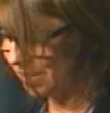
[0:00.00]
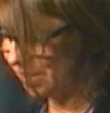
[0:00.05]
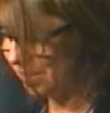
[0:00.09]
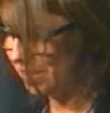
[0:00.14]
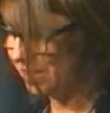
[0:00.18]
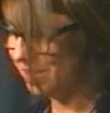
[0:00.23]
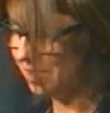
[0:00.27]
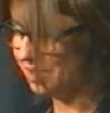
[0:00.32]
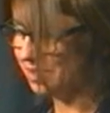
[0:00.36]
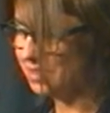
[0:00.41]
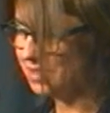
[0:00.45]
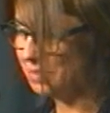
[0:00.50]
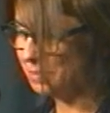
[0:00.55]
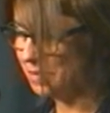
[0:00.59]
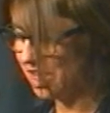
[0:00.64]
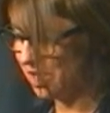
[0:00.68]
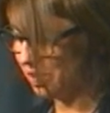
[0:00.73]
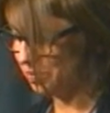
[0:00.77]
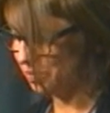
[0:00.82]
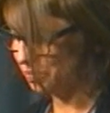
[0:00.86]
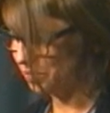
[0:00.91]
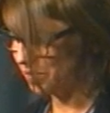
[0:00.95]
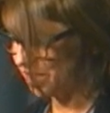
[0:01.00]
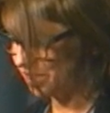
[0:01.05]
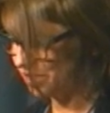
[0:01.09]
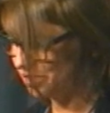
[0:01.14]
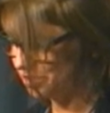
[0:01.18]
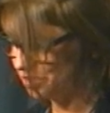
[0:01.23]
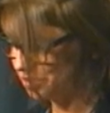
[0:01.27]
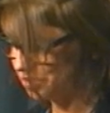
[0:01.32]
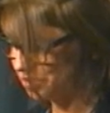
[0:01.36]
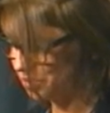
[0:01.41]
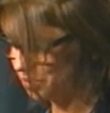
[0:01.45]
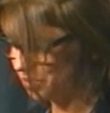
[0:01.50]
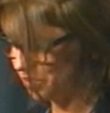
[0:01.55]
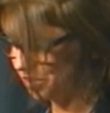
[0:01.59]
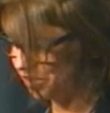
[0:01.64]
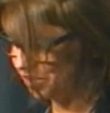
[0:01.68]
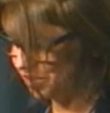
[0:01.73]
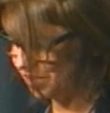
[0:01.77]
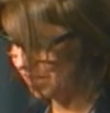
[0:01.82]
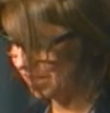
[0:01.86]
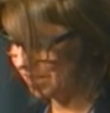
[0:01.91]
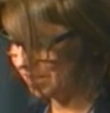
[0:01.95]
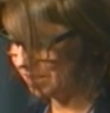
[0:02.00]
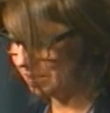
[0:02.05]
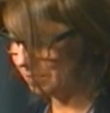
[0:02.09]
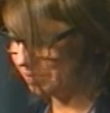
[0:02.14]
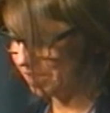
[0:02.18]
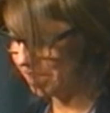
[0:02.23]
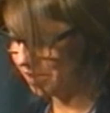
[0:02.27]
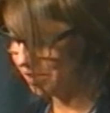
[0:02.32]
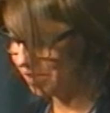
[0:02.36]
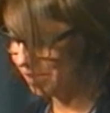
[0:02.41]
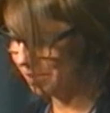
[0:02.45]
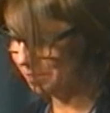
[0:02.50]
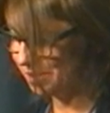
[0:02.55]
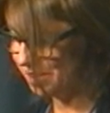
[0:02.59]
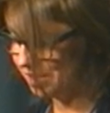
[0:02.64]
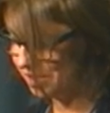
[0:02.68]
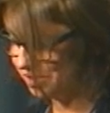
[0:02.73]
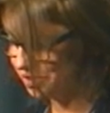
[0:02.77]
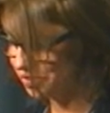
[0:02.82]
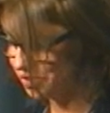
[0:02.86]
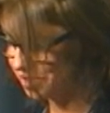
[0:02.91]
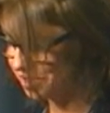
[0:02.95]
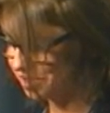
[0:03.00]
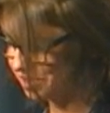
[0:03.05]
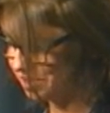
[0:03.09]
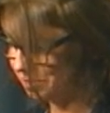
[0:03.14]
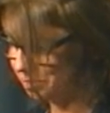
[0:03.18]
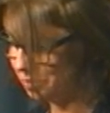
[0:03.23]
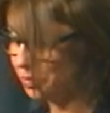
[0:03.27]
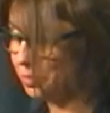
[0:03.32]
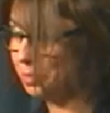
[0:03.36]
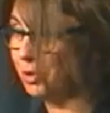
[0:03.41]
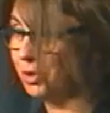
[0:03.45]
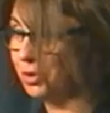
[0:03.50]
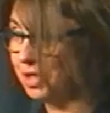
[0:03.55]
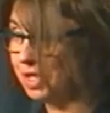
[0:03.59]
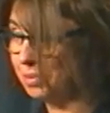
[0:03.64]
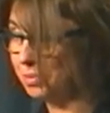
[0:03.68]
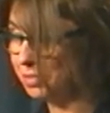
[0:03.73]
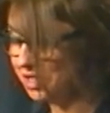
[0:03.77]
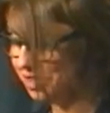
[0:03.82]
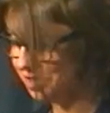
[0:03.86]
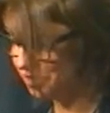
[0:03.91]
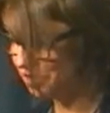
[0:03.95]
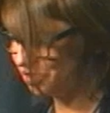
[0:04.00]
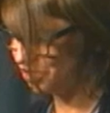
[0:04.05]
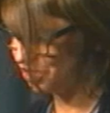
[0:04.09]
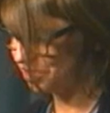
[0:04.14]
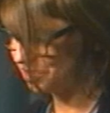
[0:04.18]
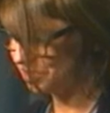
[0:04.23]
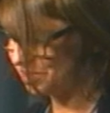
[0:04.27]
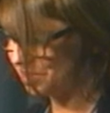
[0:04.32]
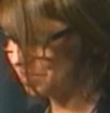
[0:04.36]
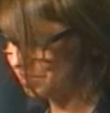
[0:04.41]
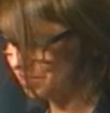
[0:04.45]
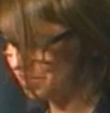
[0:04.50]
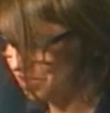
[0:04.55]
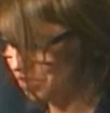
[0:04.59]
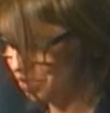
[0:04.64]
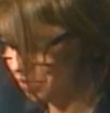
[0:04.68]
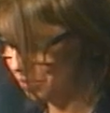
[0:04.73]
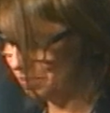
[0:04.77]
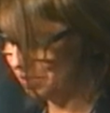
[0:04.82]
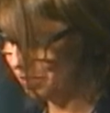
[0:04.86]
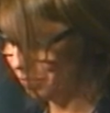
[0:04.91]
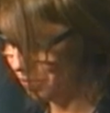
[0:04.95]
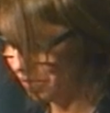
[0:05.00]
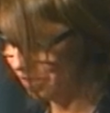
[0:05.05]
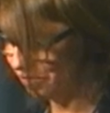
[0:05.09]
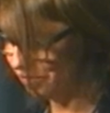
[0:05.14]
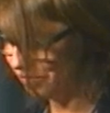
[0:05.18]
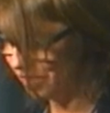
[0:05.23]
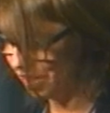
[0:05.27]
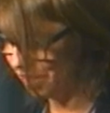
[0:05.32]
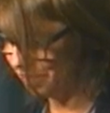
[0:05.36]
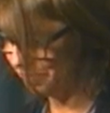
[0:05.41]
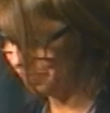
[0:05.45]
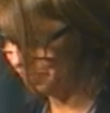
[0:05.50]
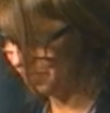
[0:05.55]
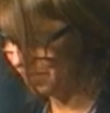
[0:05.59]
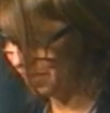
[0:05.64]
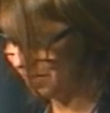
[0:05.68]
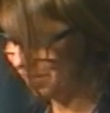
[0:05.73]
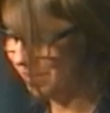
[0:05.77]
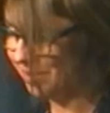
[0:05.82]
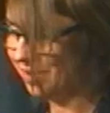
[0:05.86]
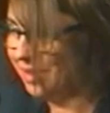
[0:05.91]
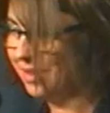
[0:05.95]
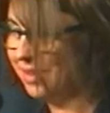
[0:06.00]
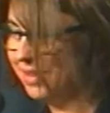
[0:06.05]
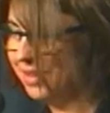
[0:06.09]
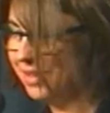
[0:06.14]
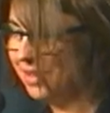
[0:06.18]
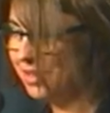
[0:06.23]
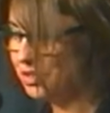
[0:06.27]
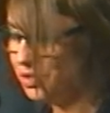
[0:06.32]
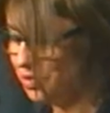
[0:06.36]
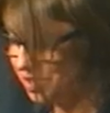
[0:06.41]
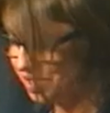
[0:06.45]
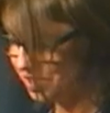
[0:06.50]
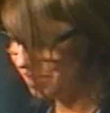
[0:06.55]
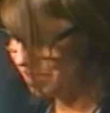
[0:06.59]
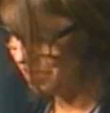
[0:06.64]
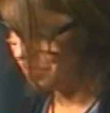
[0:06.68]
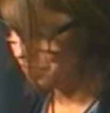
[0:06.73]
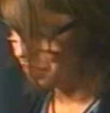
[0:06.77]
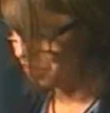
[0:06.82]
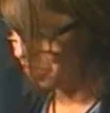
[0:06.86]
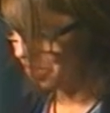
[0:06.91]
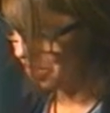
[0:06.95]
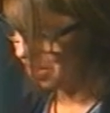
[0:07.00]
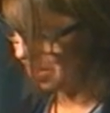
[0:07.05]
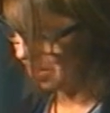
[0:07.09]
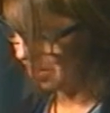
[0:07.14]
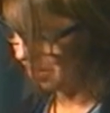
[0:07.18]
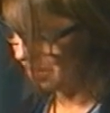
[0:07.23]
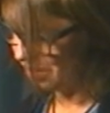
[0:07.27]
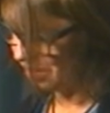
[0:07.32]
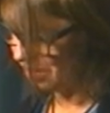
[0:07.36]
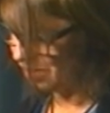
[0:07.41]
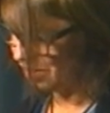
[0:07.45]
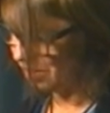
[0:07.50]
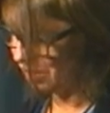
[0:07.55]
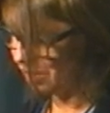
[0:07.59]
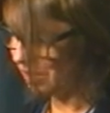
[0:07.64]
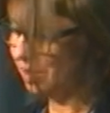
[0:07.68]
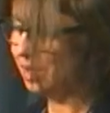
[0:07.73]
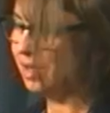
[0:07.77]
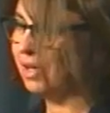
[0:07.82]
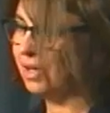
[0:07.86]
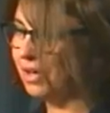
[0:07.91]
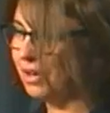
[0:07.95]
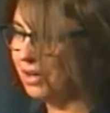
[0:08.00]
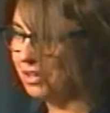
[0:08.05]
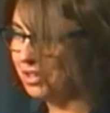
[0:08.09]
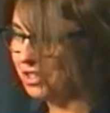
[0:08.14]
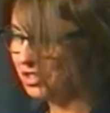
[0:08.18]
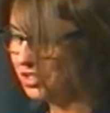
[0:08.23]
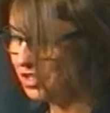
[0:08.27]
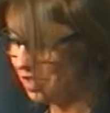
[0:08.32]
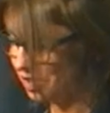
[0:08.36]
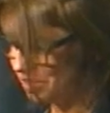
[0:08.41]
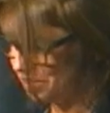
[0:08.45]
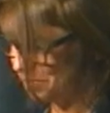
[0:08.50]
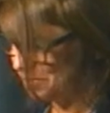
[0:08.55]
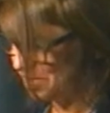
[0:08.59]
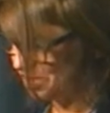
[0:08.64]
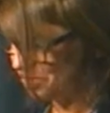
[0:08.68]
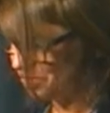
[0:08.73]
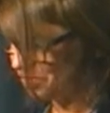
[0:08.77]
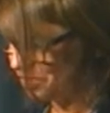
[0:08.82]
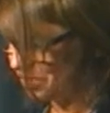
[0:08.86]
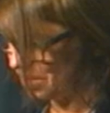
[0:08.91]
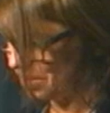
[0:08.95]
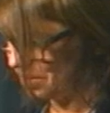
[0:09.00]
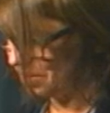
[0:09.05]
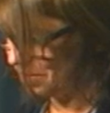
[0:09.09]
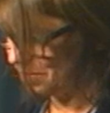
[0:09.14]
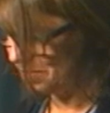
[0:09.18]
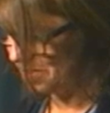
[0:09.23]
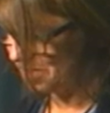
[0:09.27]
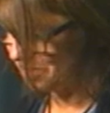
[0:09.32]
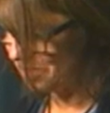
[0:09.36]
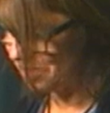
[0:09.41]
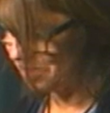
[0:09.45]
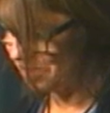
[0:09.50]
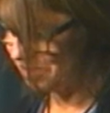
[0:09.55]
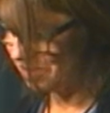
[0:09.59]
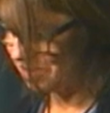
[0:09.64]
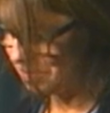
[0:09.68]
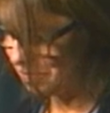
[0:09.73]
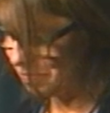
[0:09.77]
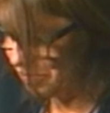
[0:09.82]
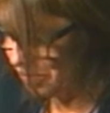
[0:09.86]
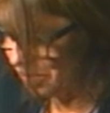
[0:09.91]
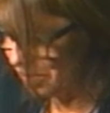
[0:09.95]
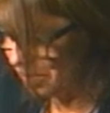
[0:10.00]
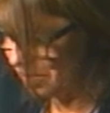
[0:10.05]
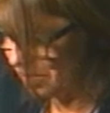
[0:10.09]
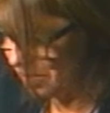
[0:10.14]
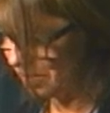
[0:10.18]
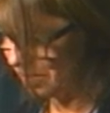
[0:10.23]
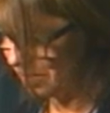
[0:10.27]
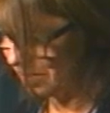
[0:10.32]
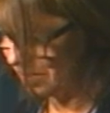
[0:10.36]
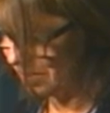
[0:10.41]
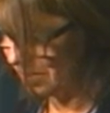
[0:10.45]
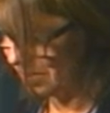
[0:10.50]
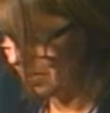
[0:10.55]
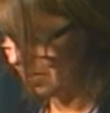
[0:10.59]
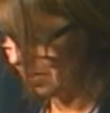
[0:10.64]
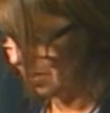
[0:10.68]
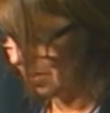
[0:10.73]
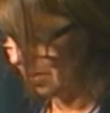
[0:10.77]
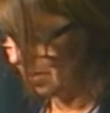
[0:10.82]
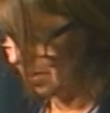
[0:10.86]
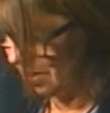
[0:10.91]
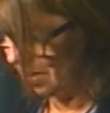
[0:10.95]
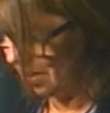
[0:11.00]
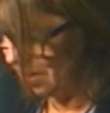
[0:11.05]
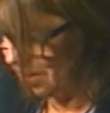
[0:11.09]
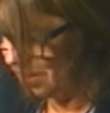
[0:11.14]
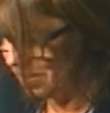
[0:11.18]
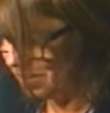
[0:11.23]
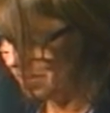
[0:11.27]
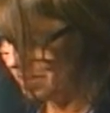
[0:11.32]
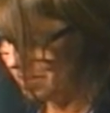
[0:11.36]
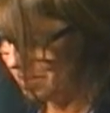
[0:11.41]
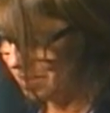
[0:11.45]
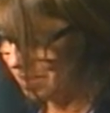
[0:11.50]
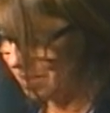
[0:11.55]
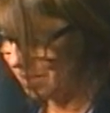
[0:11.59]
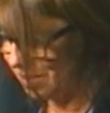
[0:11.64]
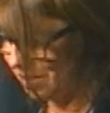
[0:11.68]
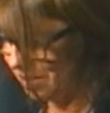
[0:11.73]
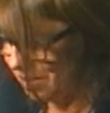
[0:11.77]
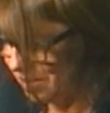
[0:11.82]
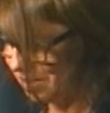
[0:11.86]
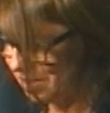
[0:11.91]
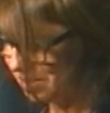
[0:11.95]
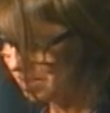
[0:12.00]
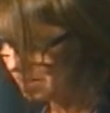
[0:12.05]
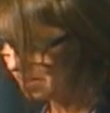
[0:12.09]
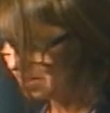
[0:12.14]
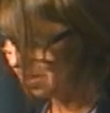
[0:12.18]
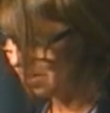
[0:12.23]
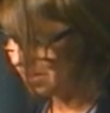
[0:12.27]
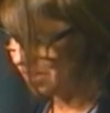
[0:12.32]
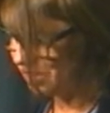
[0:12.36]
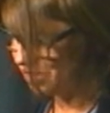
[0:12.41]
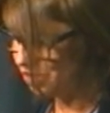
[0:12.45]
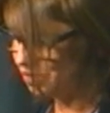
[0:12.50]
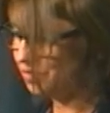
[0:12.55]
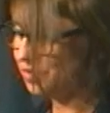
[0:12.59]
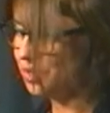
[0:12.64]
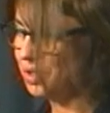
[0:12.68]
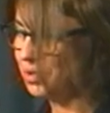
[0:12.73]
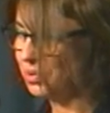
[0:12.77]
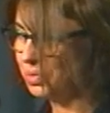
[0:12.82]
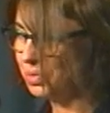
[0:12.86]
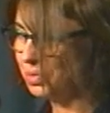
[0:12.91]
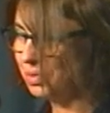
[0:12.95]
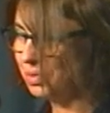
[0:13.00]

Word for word: And it's about writers who are united by common interest in promoting peace, justice, and human welfare. Teresa is working on a documentary based on this book. And uh, they did an interview,